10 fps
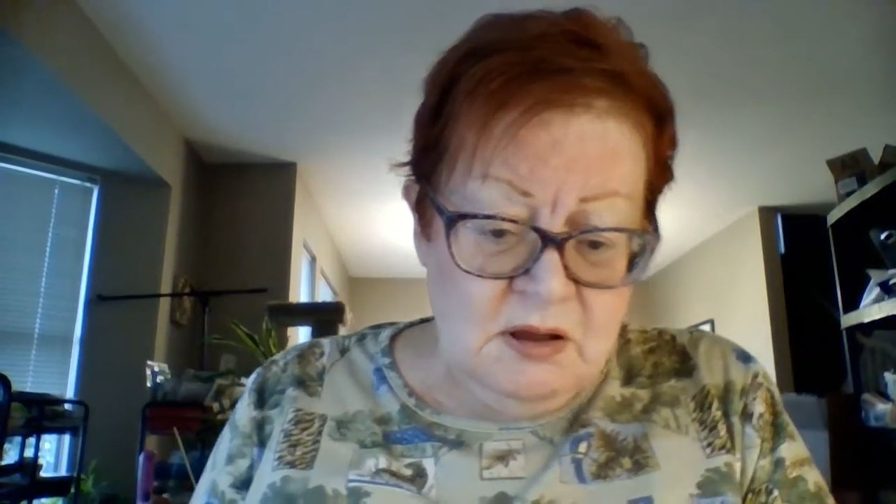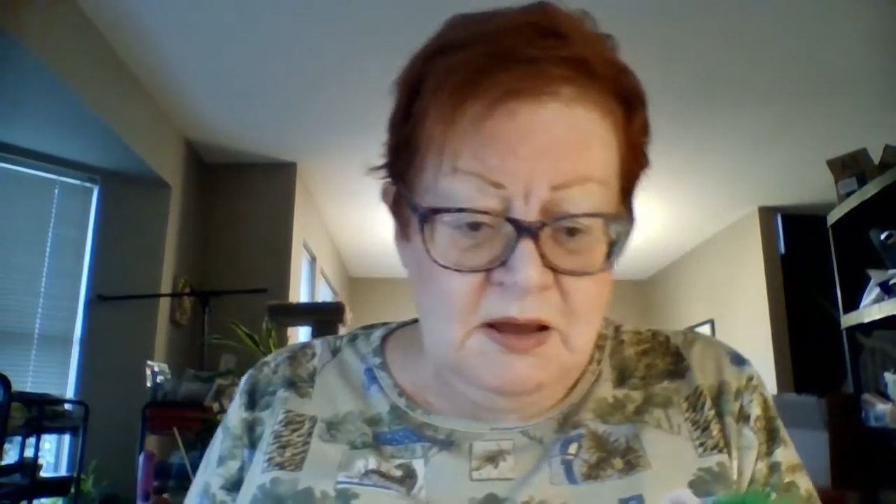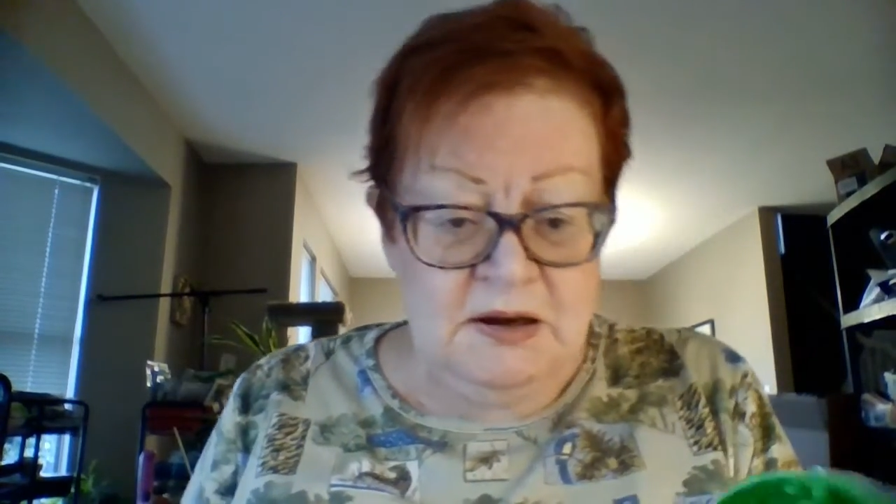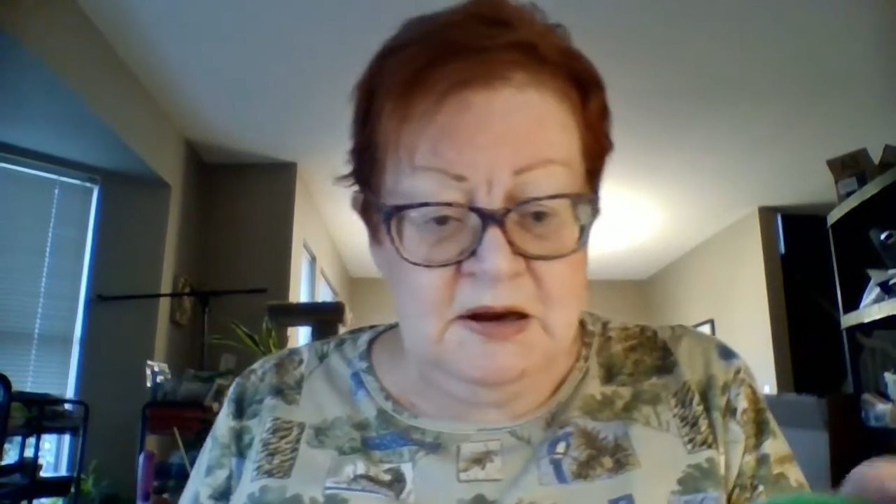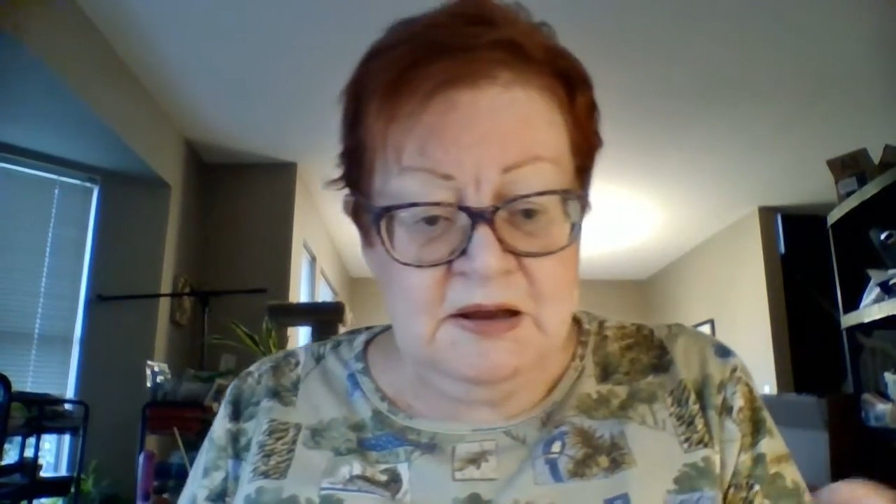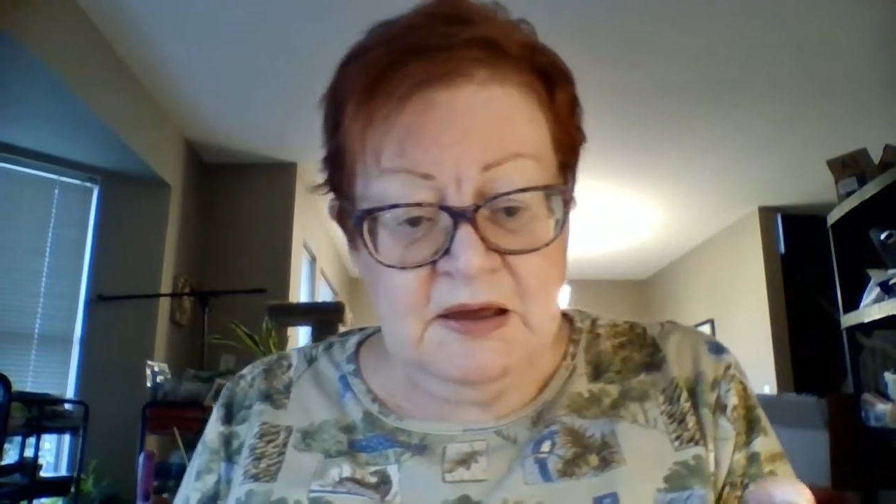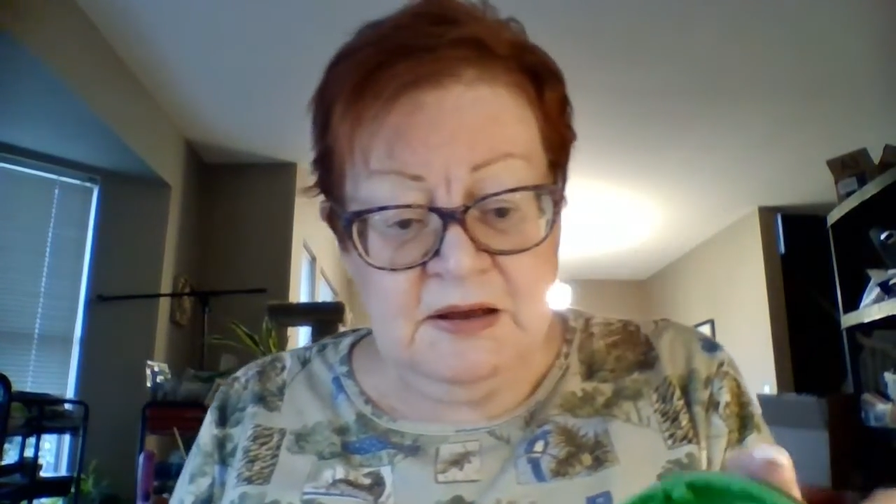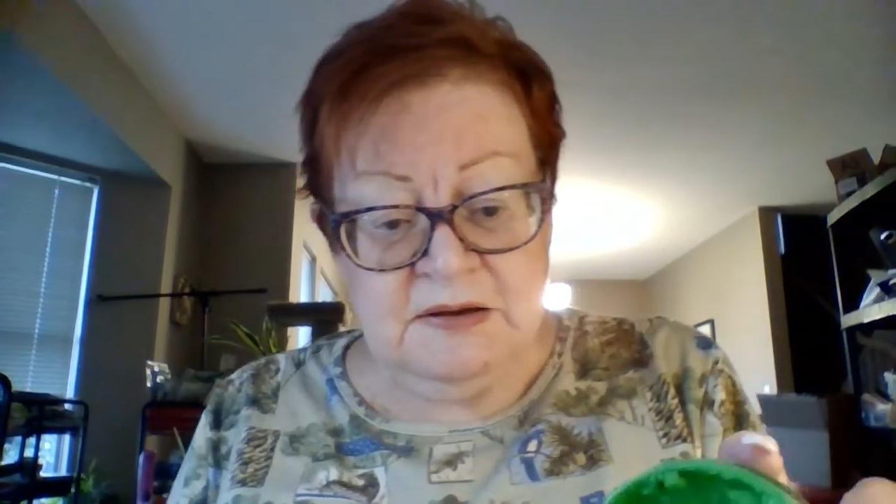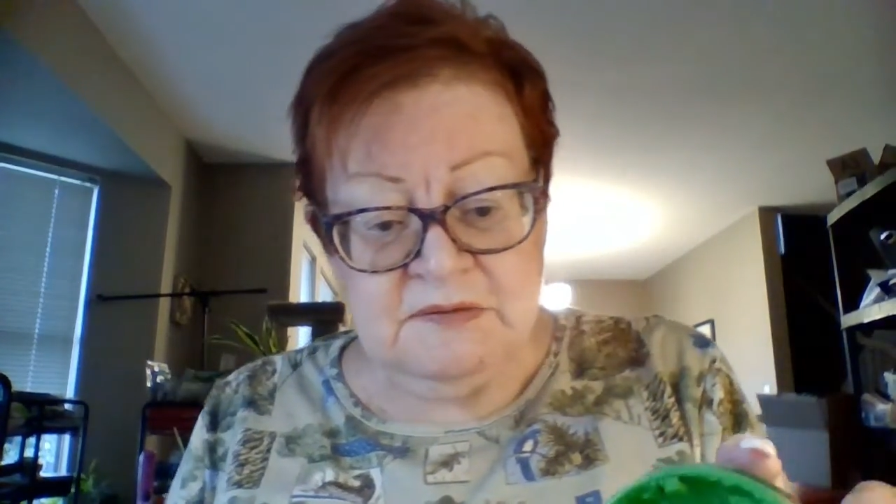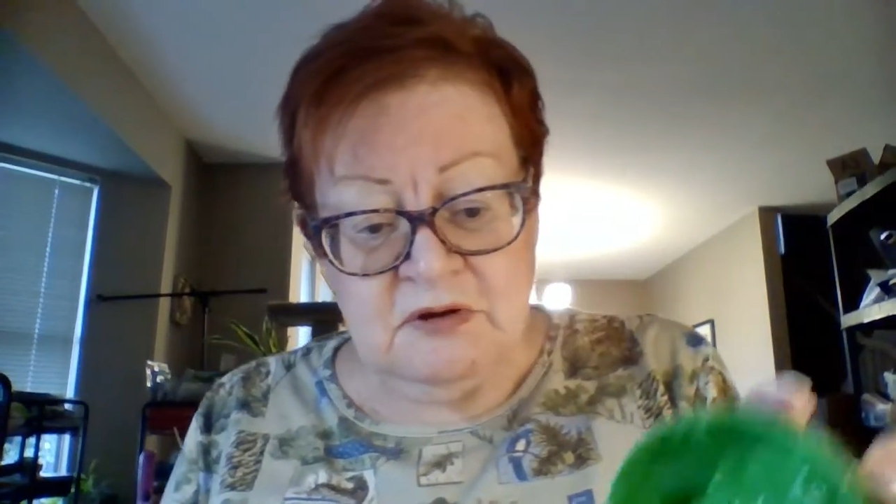and it
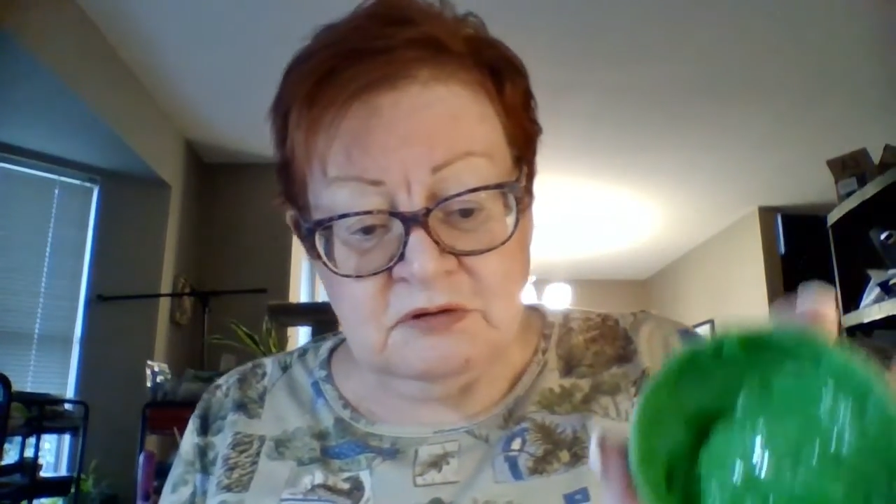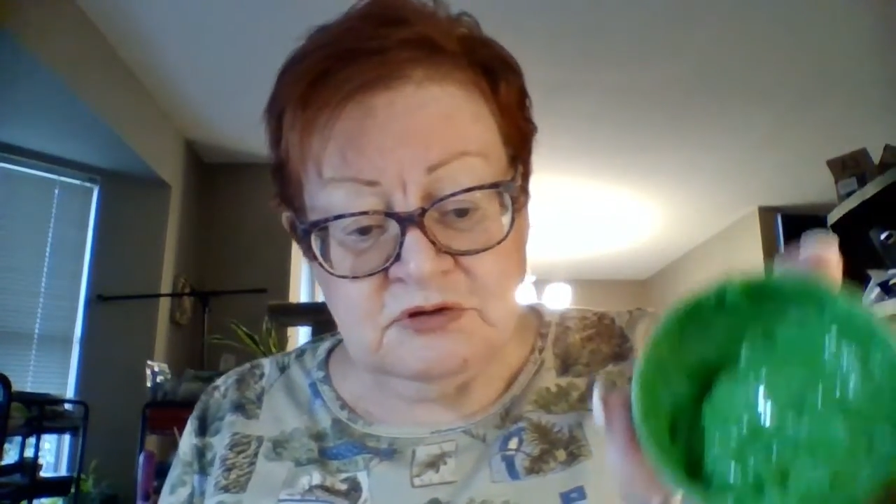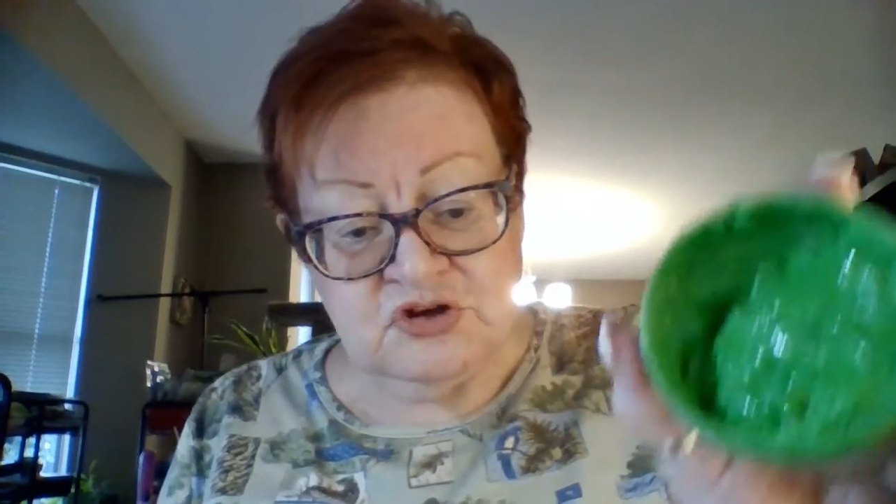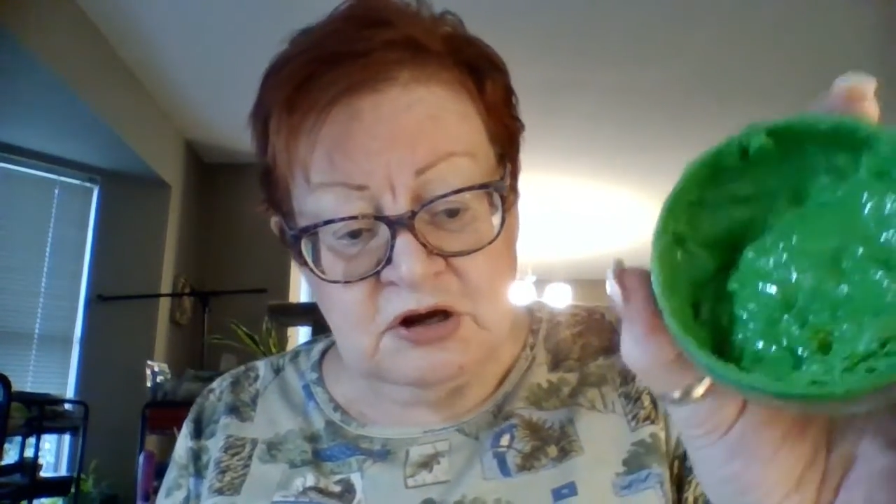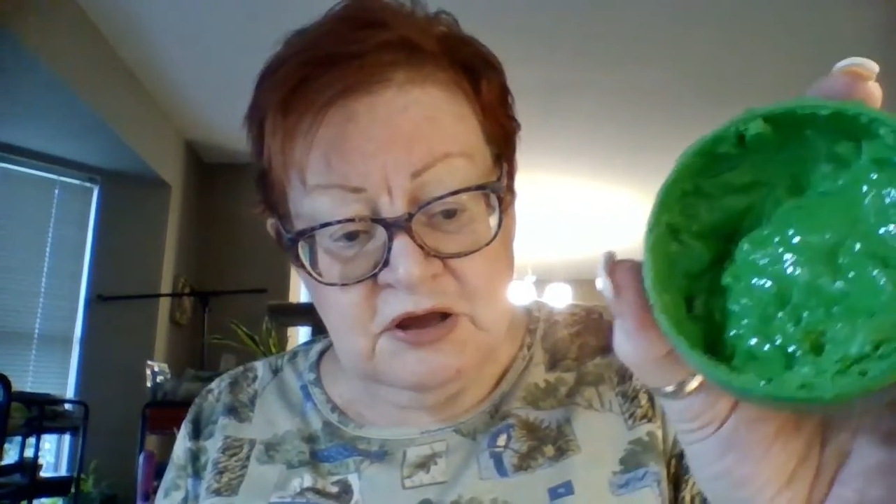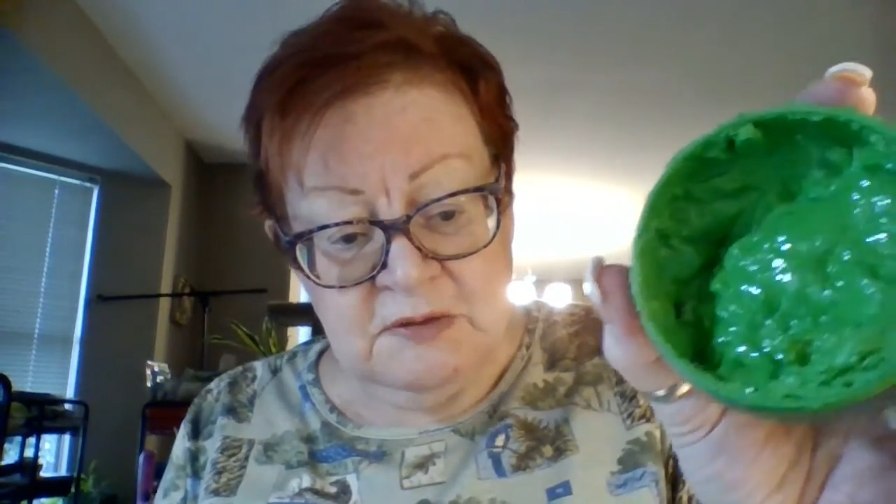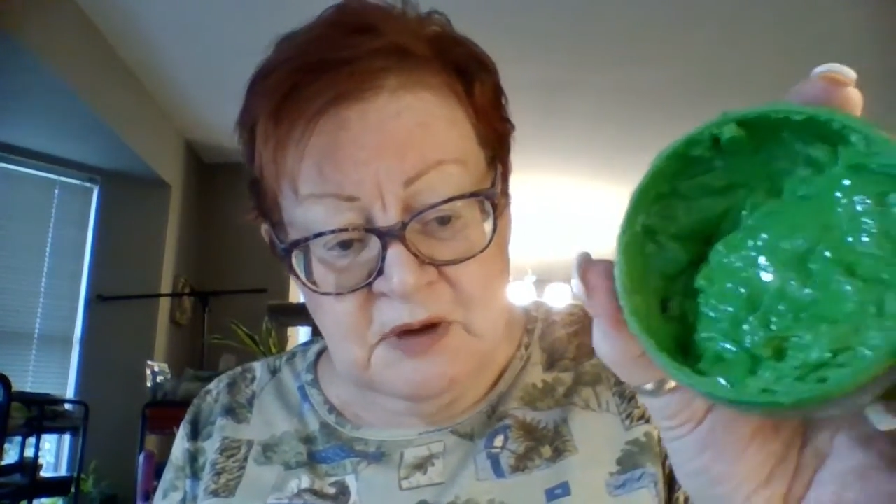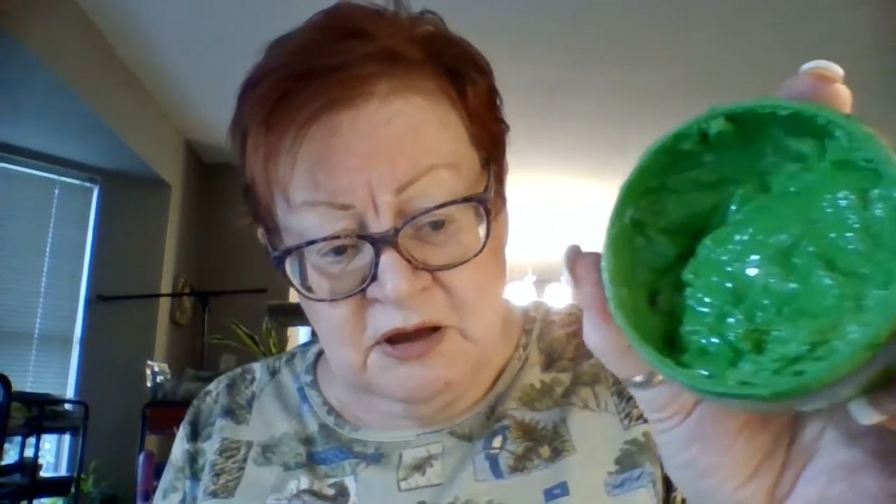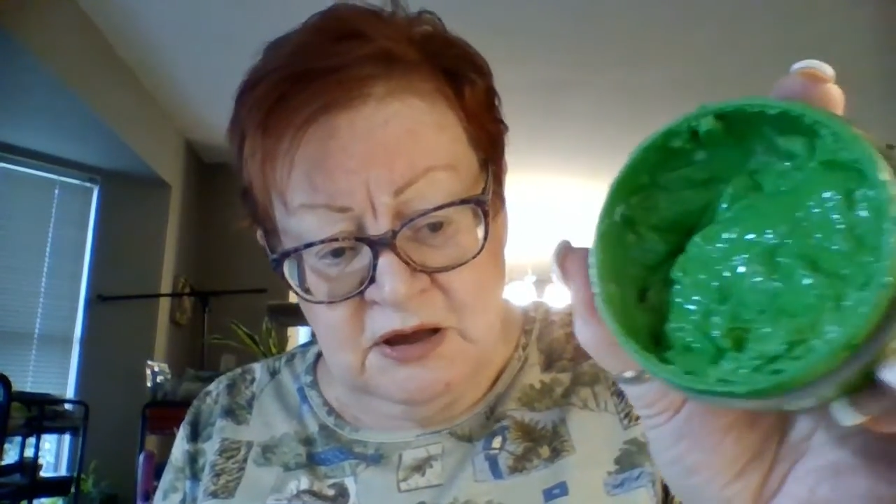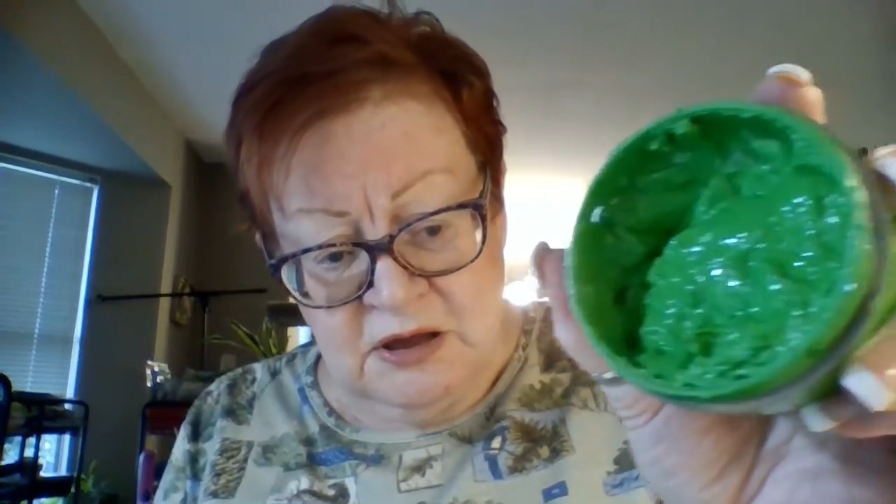again is all chunky
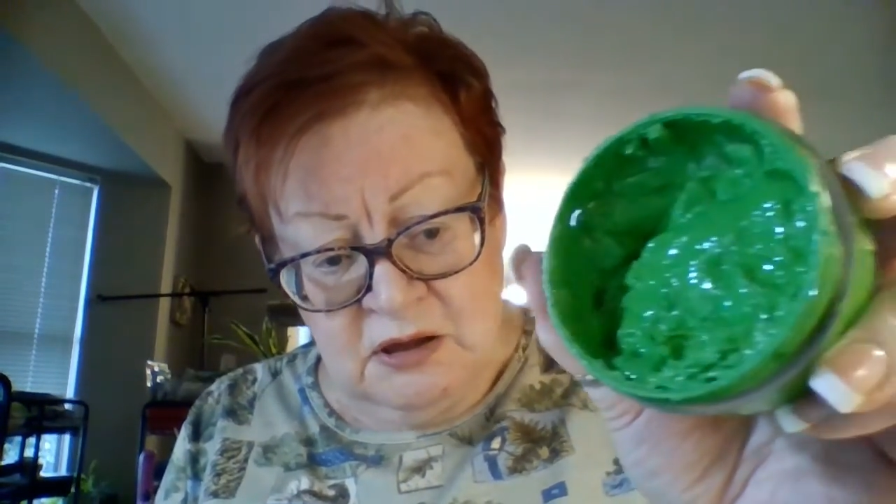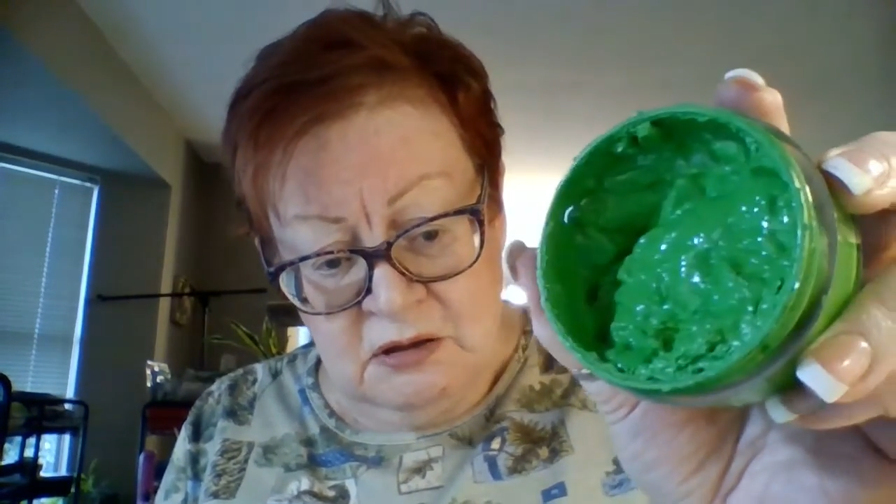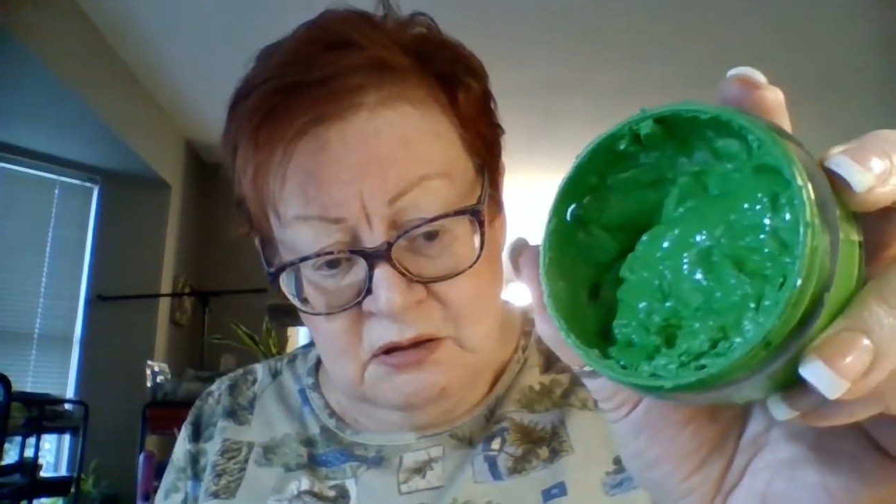monkey.